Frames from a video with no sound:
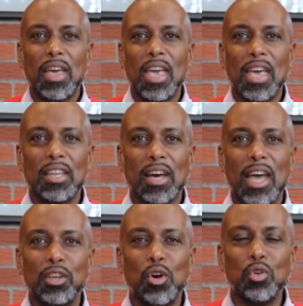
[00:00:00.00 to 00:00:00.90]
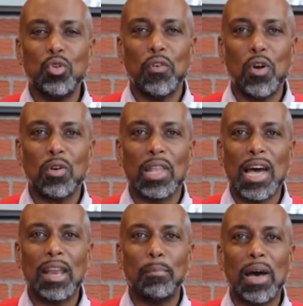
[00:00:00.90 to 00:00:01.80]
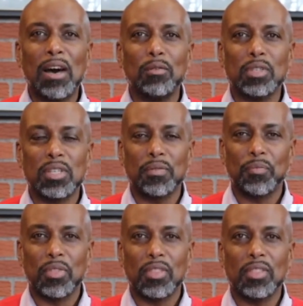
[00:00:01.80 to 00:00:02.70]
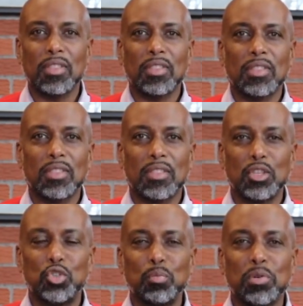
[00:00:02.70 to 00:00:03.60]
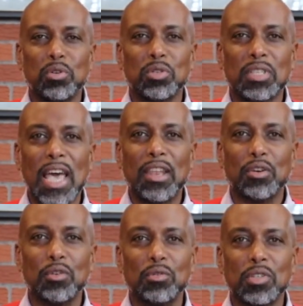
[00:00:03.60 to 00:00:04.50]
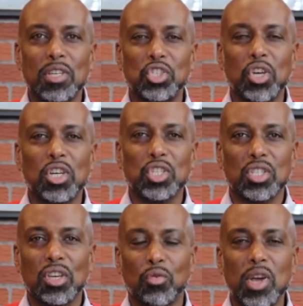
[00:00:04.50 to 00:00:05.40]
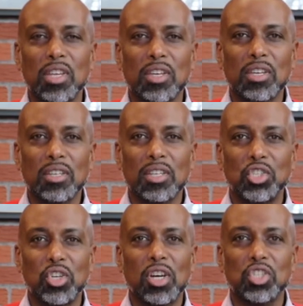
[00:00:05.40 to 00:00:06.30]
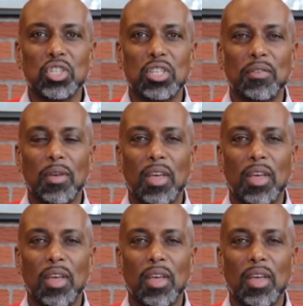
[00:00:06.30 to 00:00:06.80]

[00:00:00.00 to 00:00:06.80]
And I know you've heard a lot about the Jupiter-Saturn conjunction, the great conjunction.